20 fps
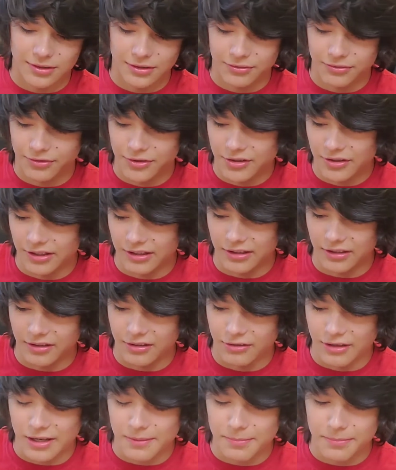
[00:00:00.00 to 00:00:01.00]
fruit, like a
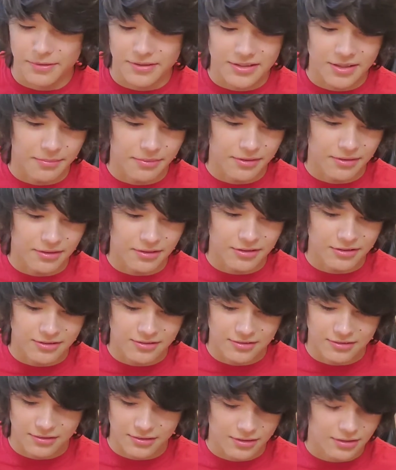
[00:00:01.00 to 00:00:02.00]
grape or something, and just
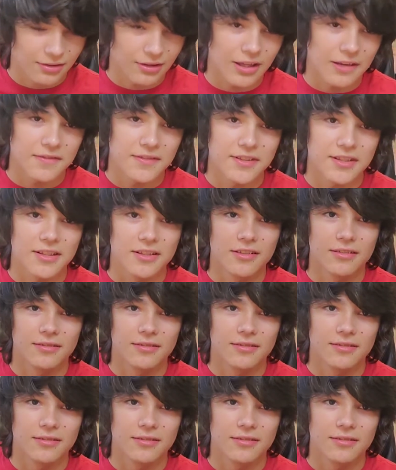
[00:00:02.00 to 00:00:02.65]
give it to your